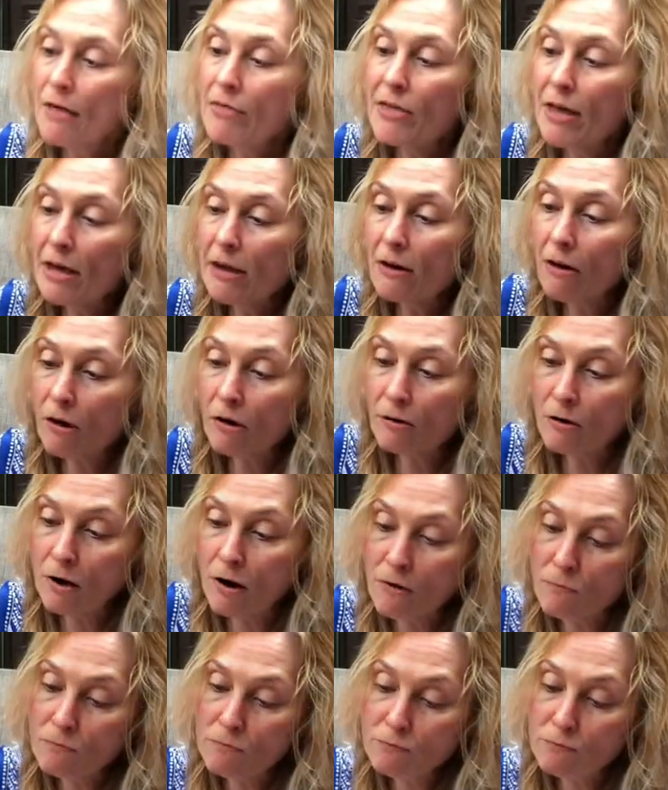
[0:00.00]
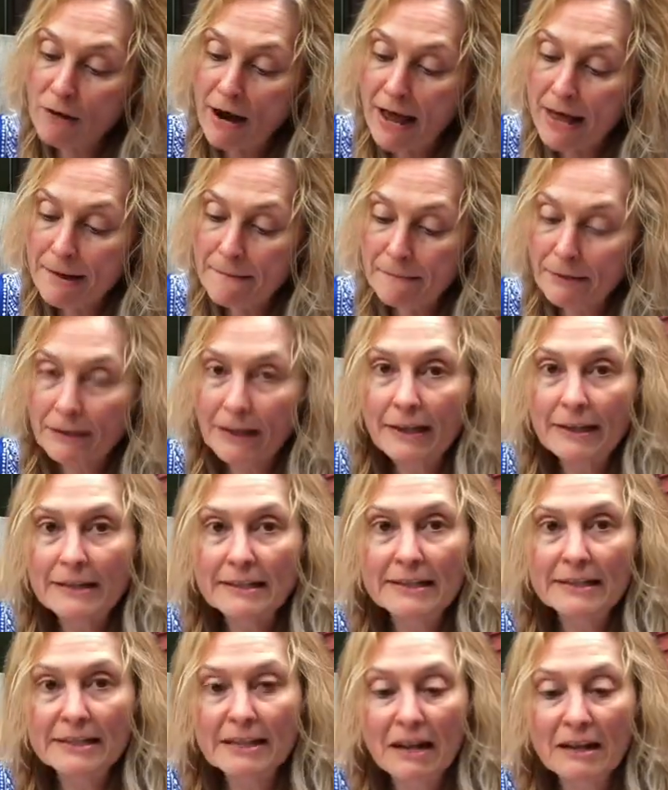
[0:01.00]
They are a red, but like a
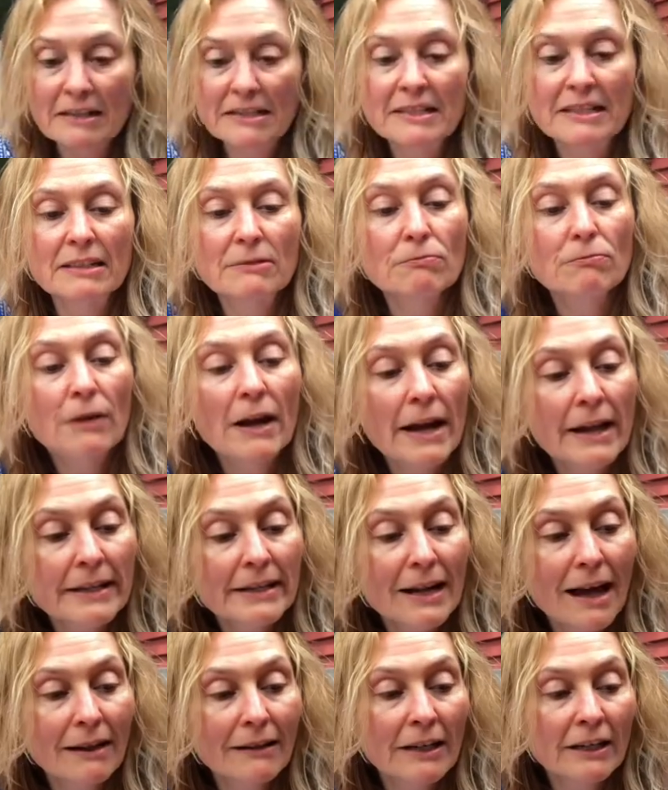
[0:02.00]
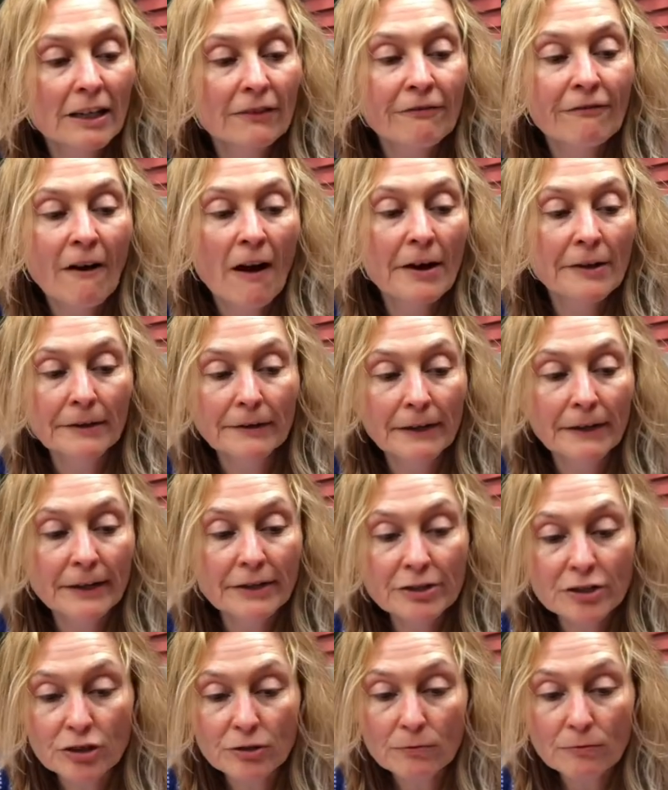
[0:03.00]
dusty red, not like a fire
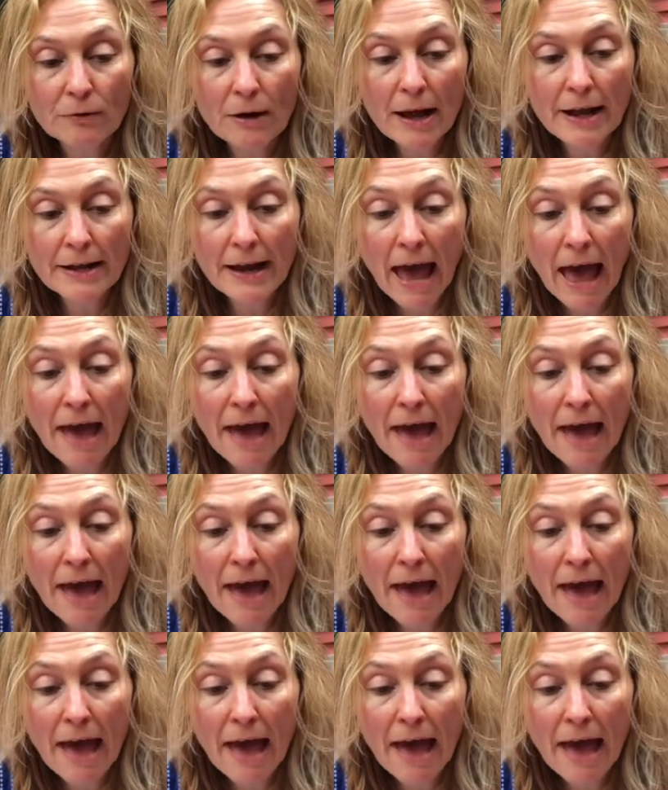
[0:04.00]
engine red.